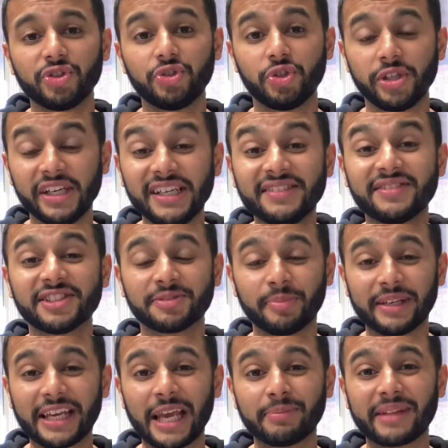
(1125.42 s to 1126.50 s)
Jesus
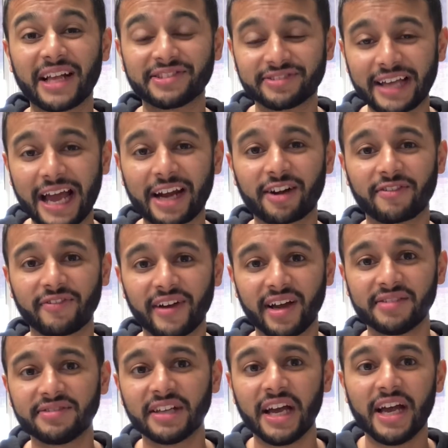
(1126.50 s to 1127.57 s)
became that
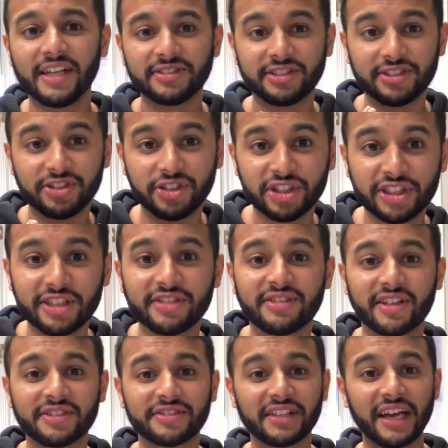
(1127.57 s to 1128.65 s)
sacrifice. So
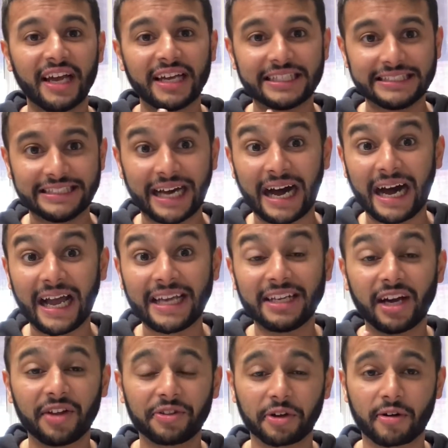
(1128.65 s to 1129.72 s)
Jesus died
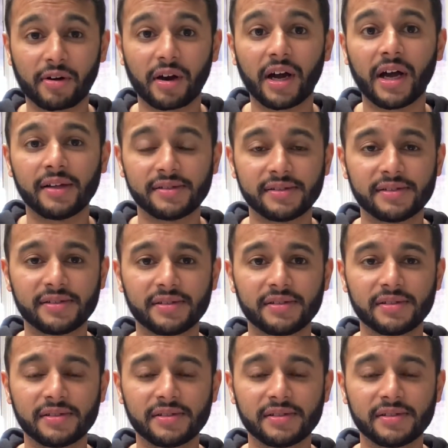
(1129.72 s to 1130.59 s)
on the cross.